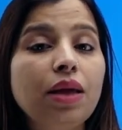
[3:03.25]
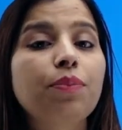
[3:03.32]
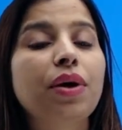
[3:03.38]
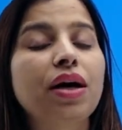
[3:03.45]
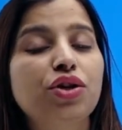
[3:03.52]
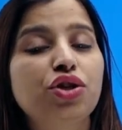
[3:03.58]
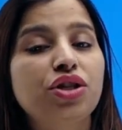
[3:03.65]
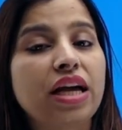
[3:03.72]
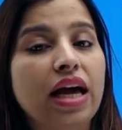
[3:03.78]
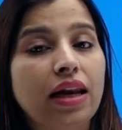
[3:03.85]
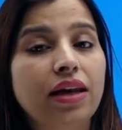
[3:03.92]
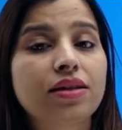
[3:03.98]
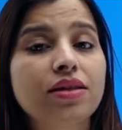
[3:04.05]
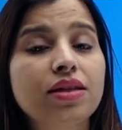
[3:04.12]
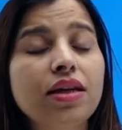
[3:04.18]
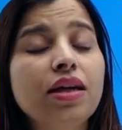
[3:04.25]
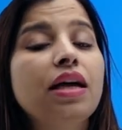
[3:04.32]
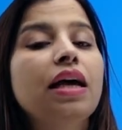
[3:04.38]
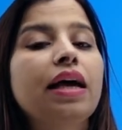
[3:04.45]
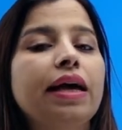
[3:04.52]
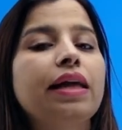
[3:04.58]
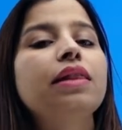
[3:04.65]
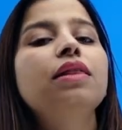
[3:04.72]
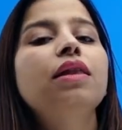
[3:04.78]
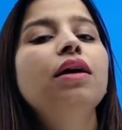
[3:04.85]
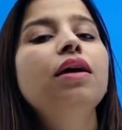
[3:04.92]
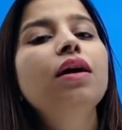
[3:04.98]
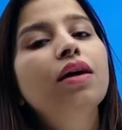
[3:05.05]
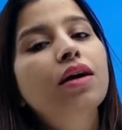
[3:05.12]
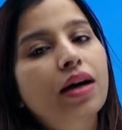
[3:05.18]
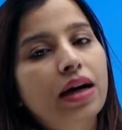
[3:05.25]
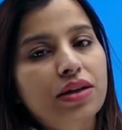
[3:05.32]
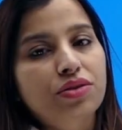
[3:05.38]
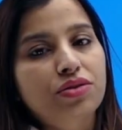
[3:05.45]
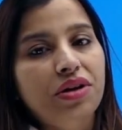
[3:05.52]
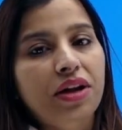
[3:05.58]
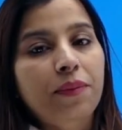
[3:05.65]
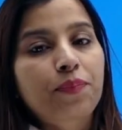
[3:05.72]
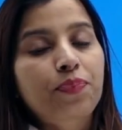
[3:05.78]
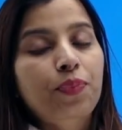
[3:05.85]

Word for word: partiality in the country.